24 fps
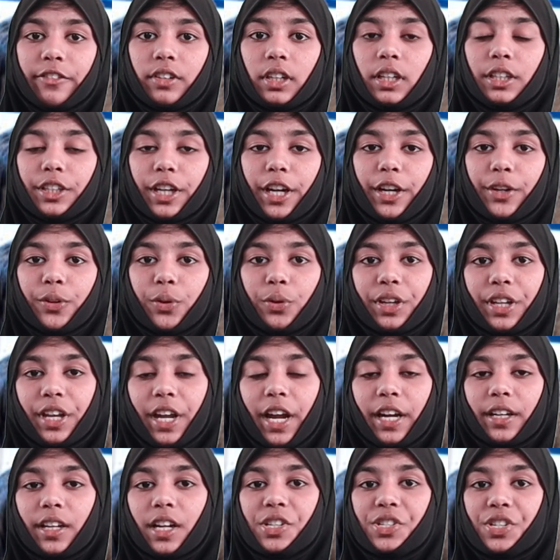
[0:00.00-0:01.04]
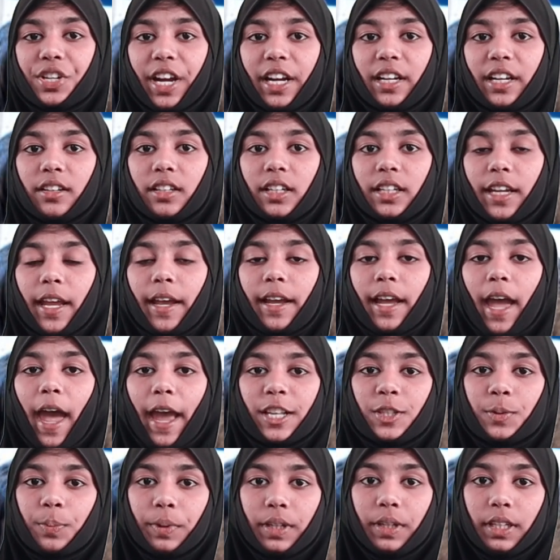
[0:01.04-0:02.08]
content to create a shared learning
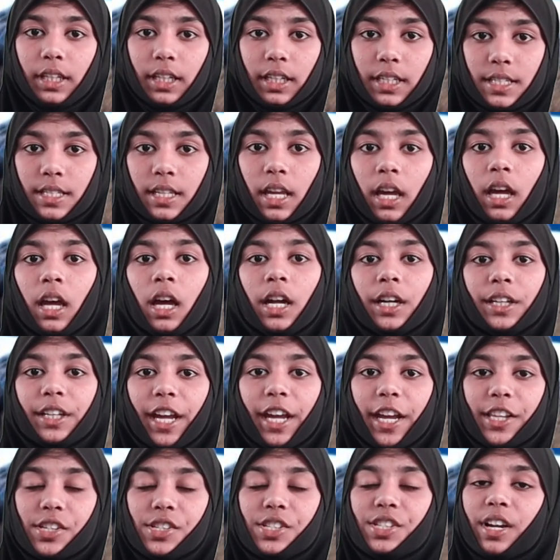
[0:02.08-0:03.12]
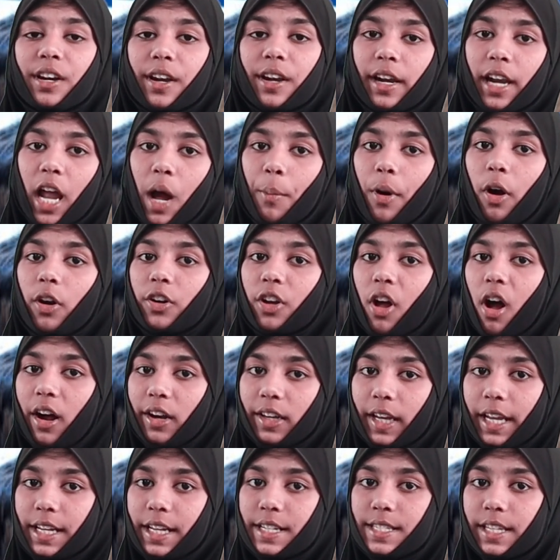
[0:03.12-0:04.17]
experience. Teach children about
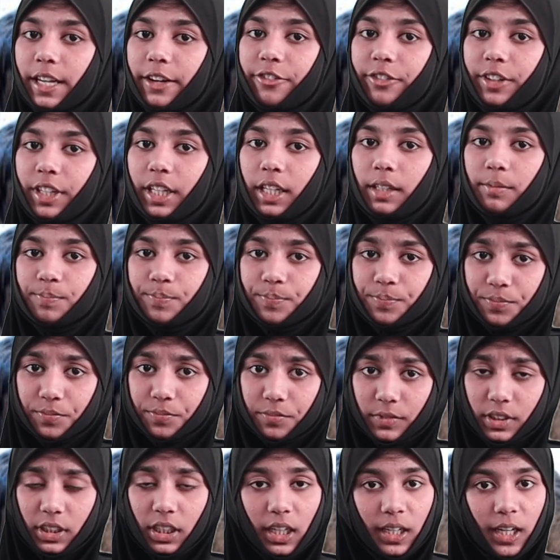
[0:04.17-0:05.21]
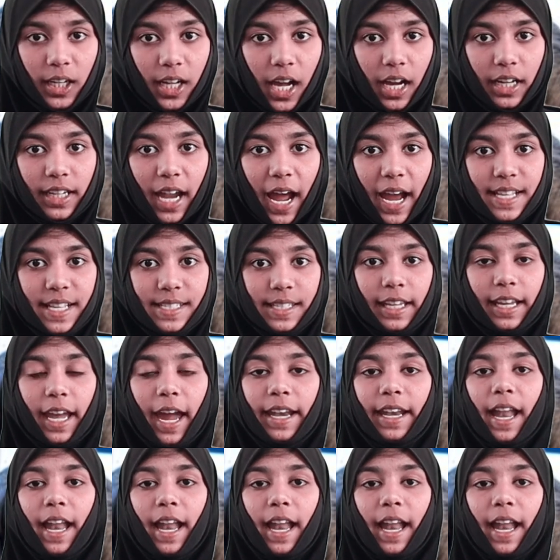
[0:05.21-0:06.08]
online safety, recognizing and